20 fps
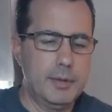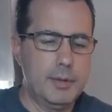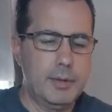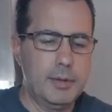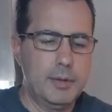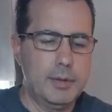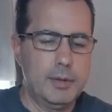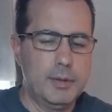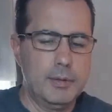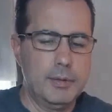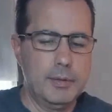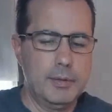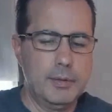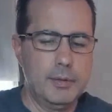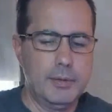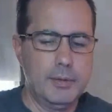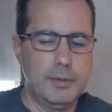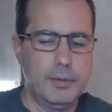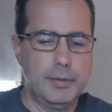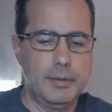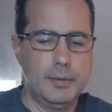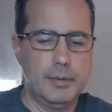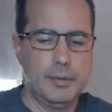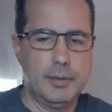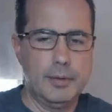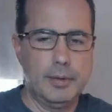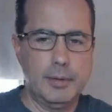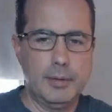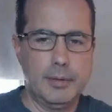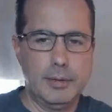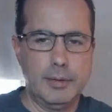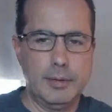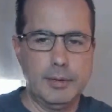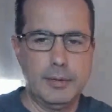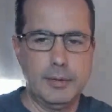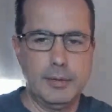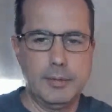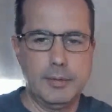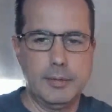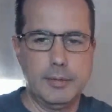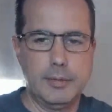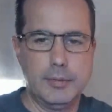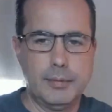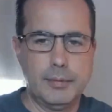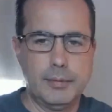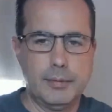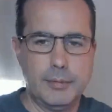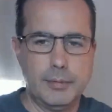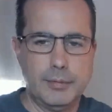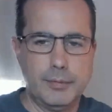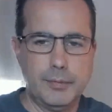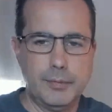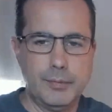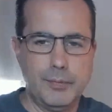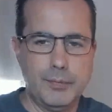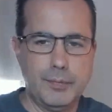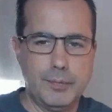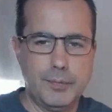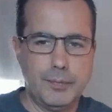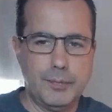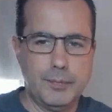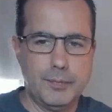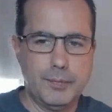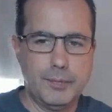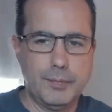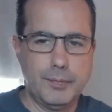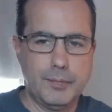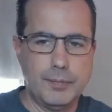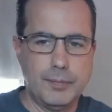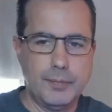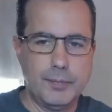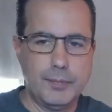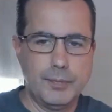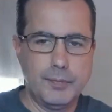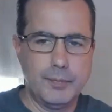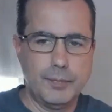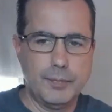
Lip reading: (silence)